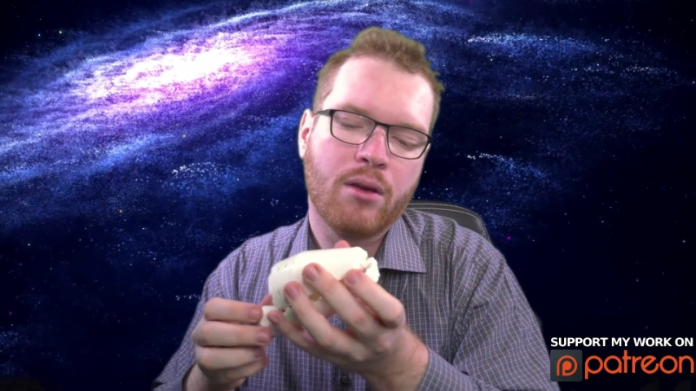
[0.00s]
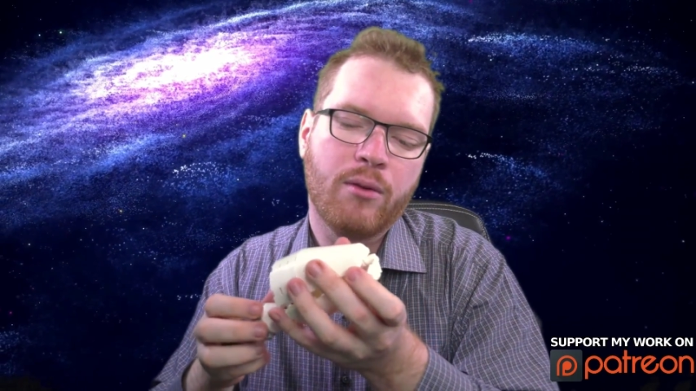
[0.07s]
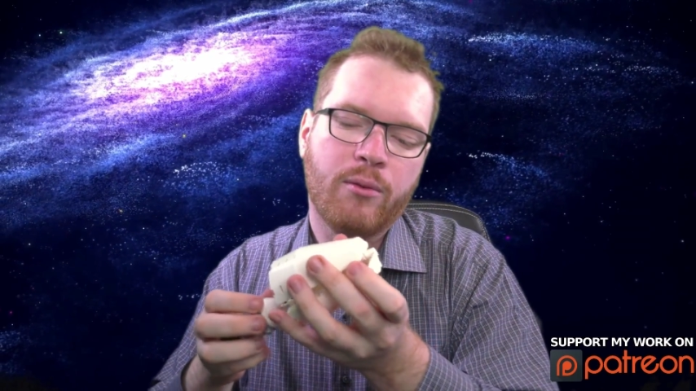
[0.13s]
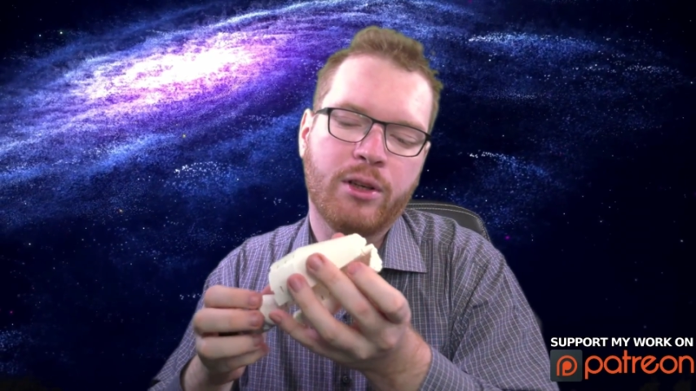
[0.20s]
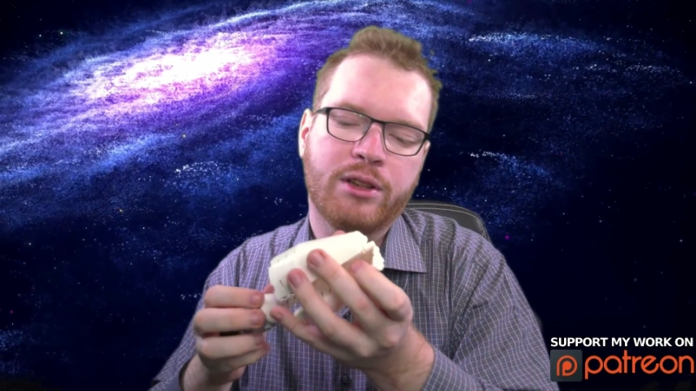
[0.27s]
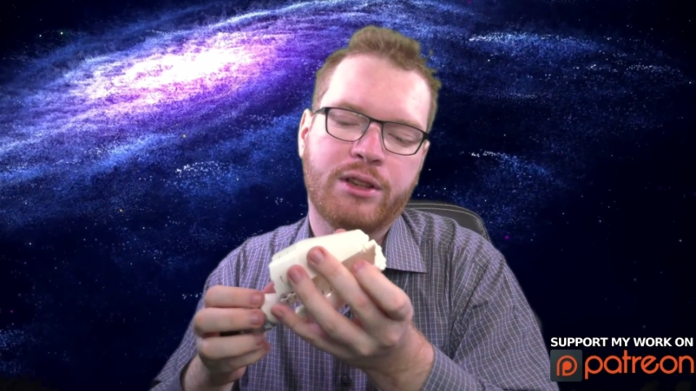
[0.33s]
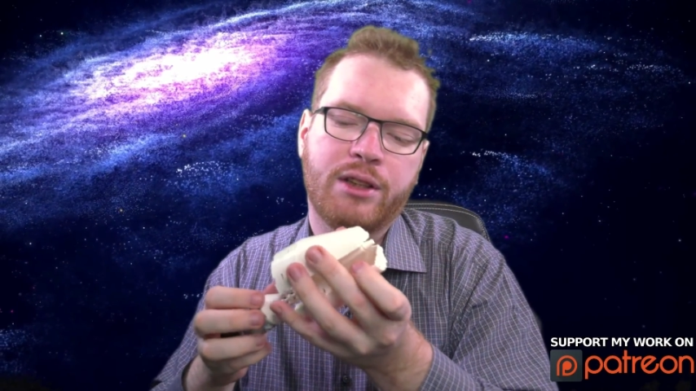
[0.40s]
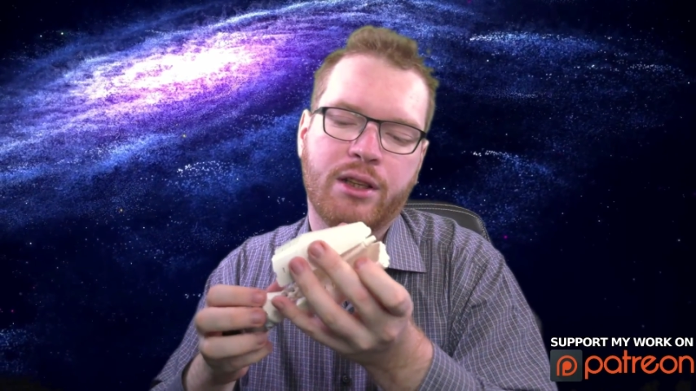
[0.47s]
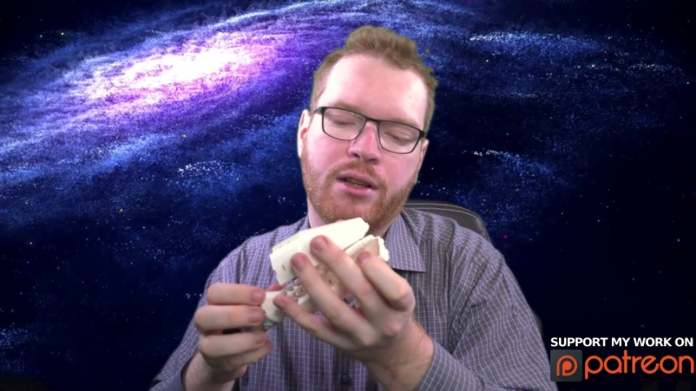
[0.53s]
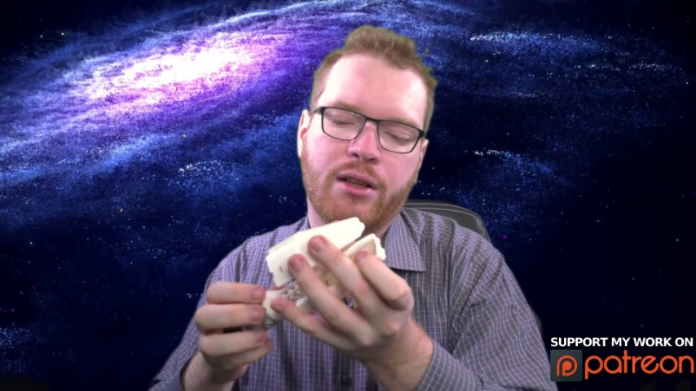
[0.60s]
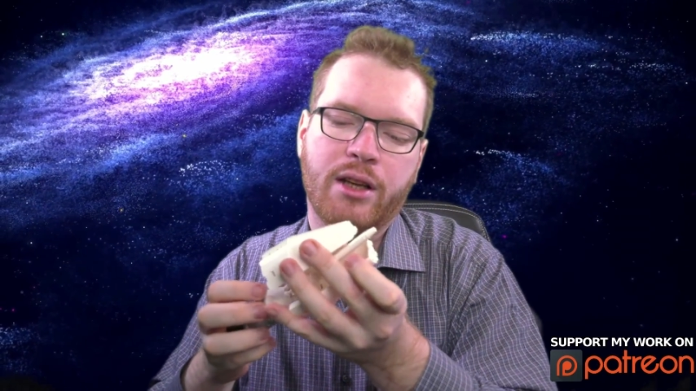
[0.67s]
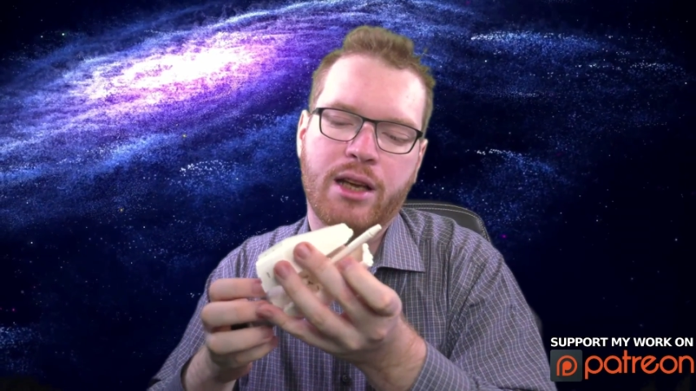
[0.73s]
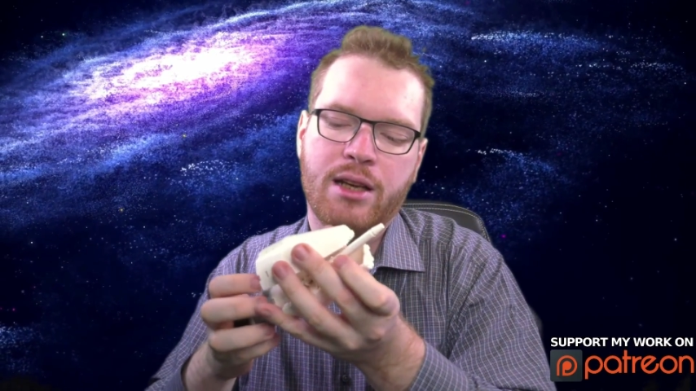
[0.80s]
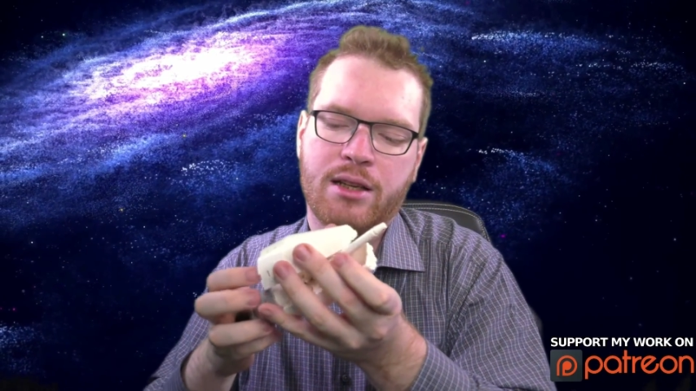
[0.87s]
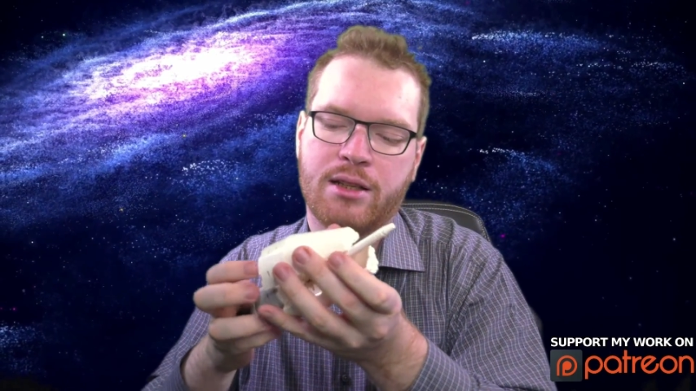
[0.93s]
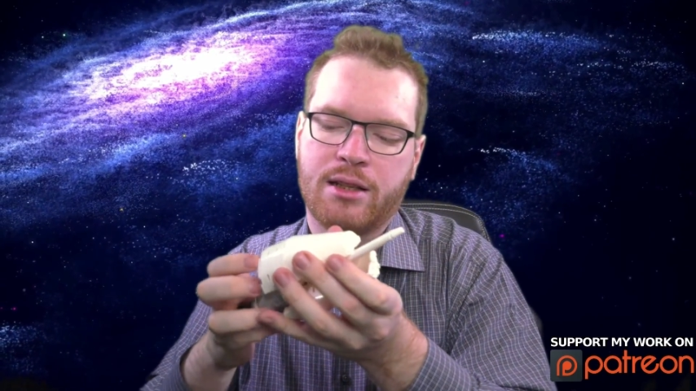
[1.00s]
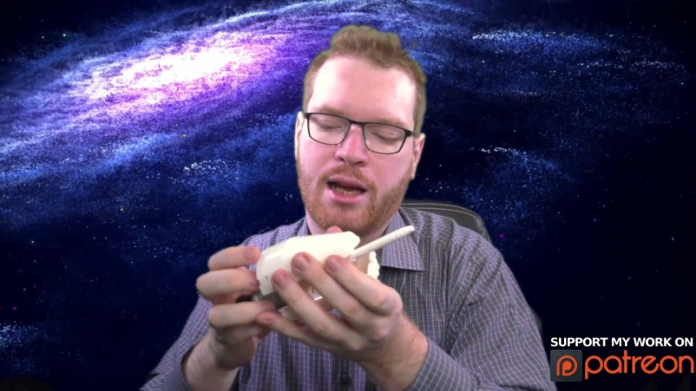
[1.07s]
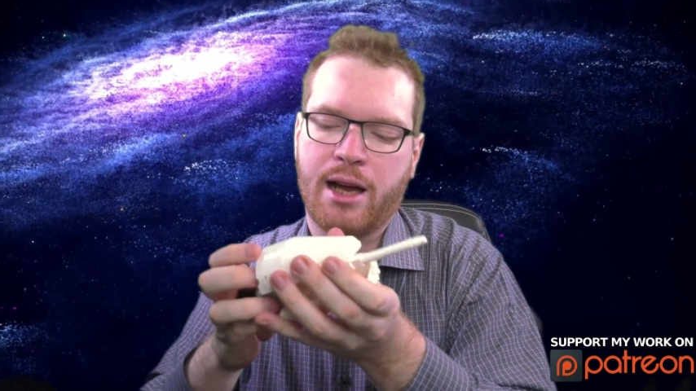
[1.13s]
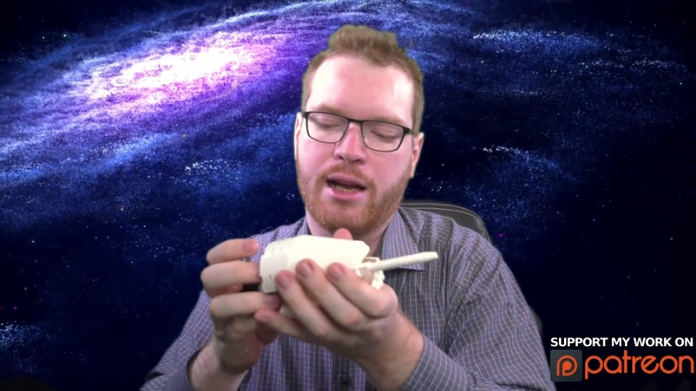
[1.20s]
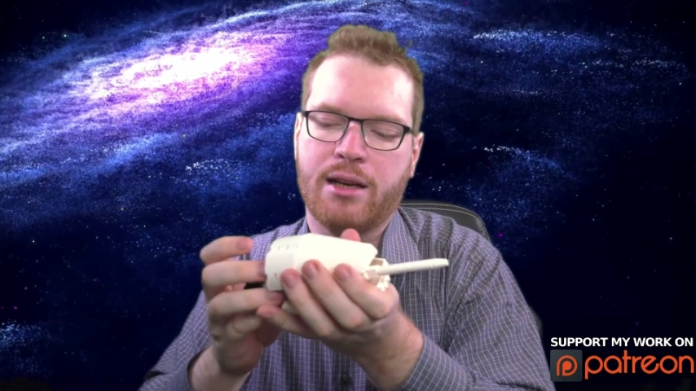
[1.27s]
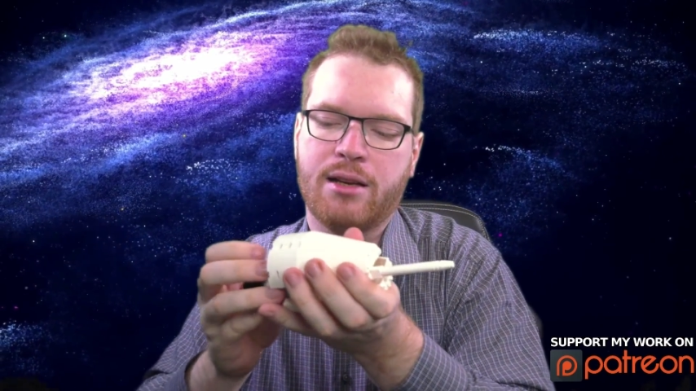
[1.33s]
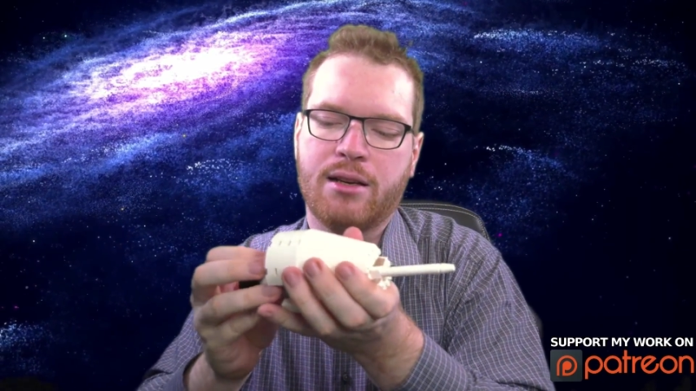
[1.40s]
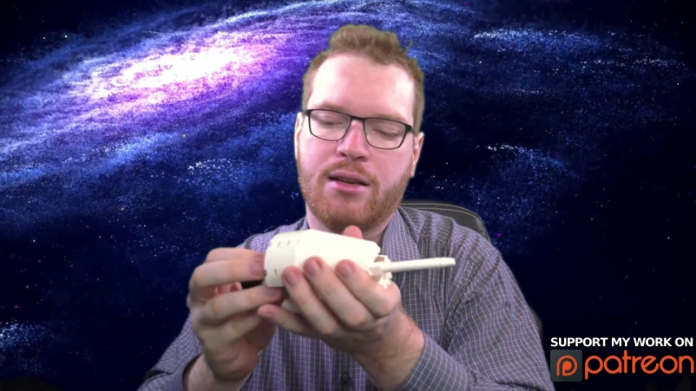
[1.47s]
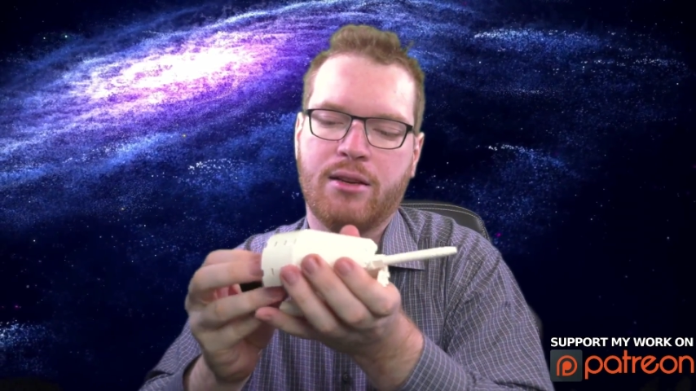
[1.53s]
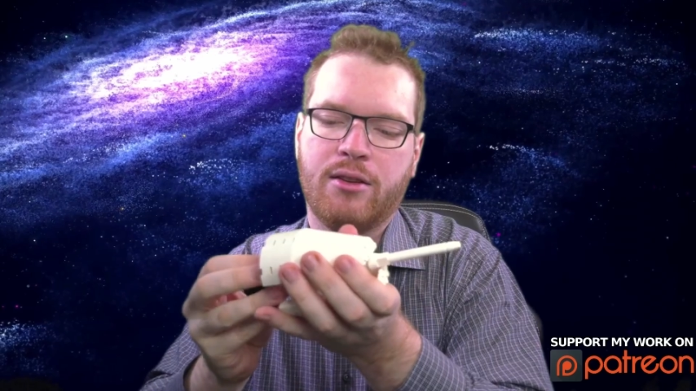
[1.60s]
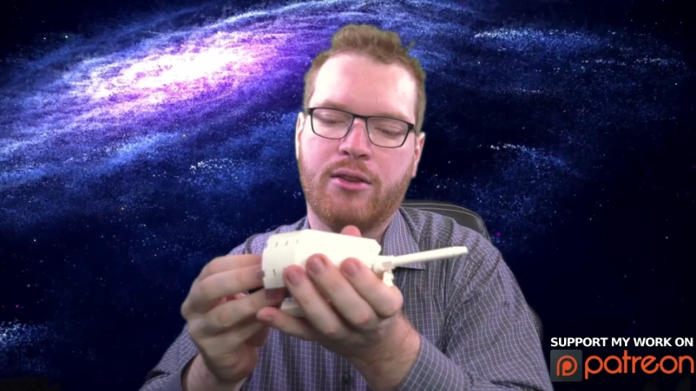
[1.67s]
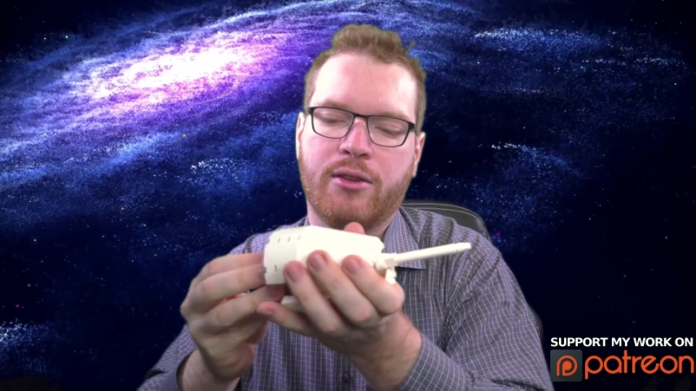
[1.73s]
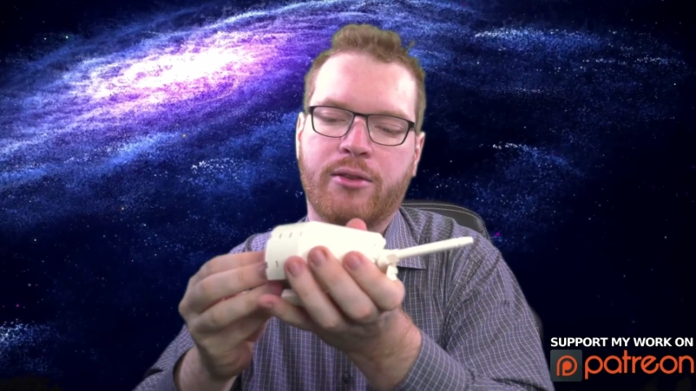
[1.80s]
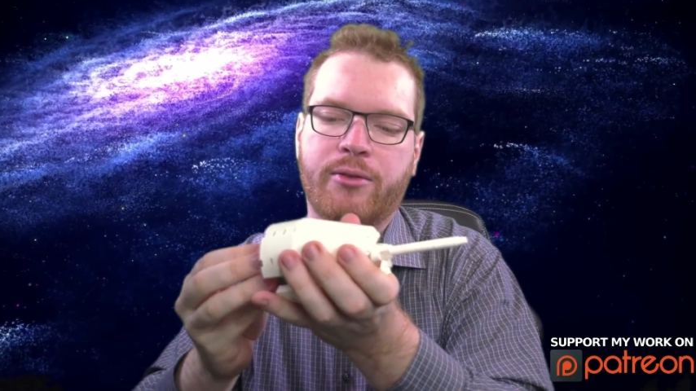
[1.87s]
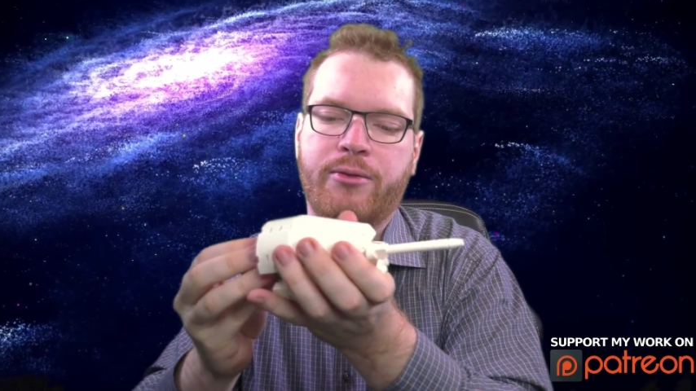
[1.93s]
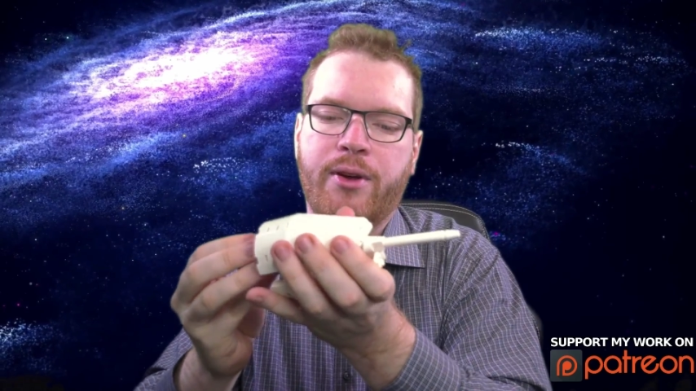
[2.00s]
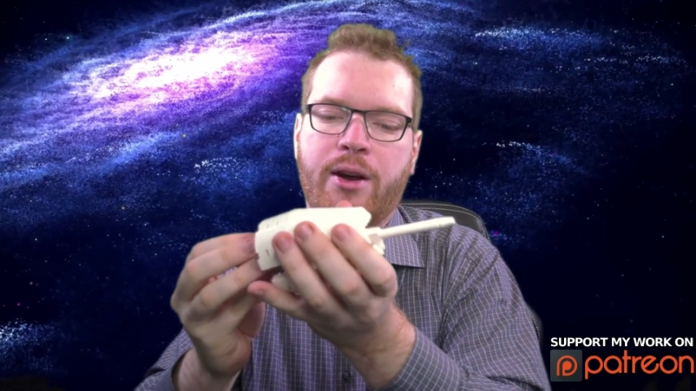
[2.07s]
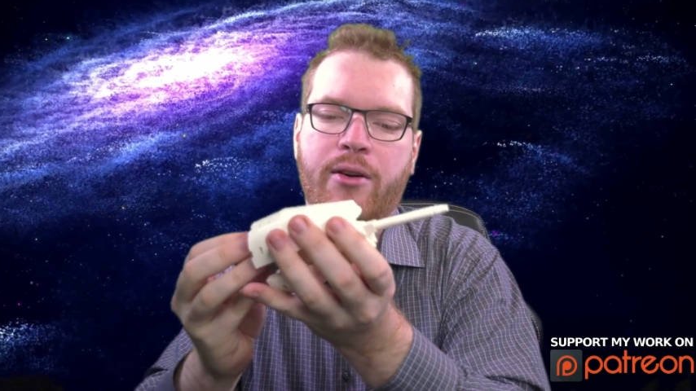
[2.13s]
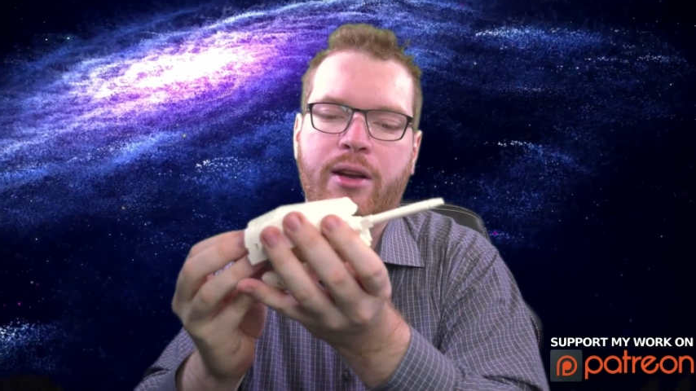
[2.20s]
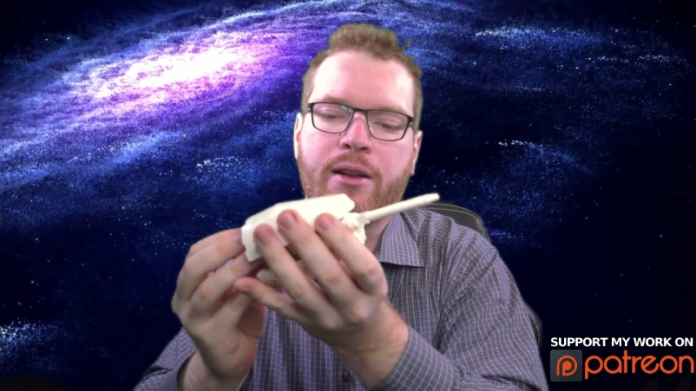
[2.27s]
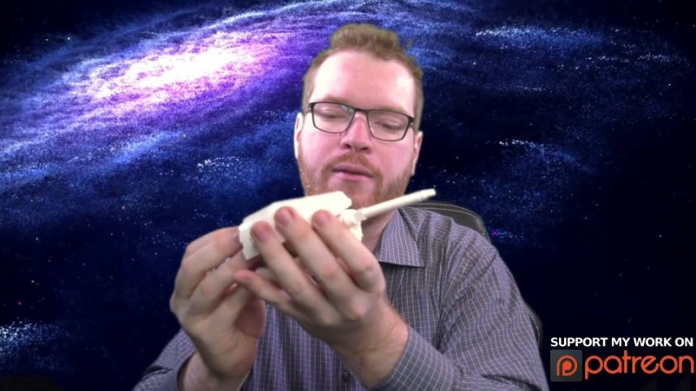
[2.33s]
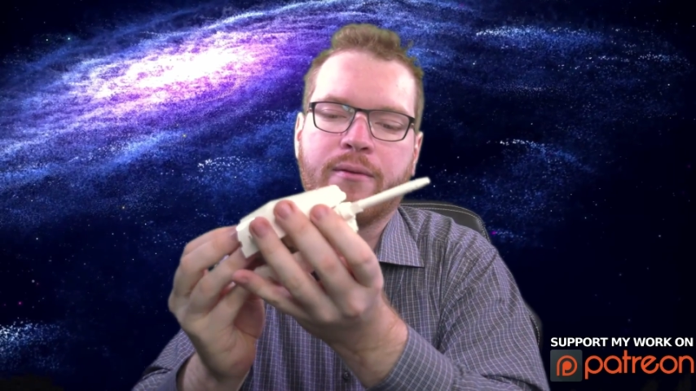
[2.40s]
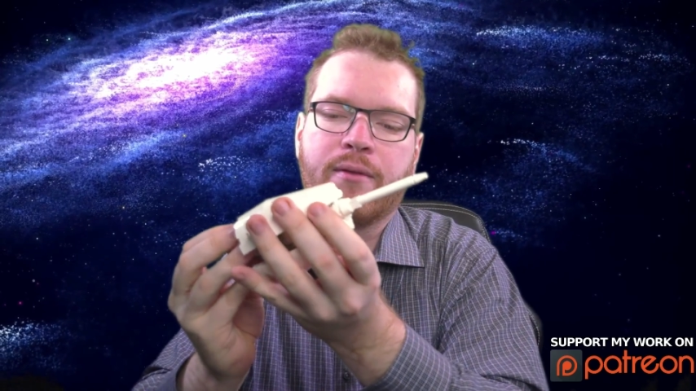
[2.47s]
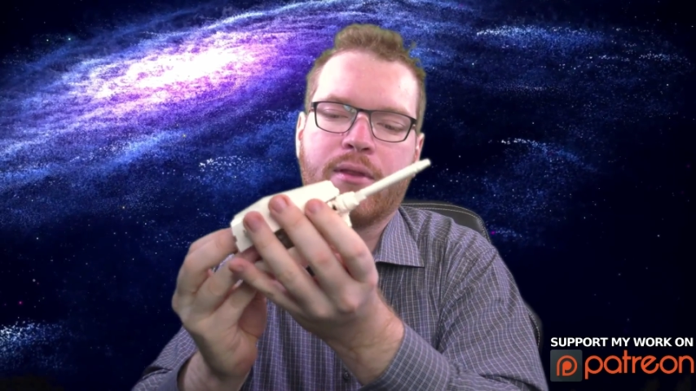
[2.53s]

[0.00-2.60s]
was still inside the fairing,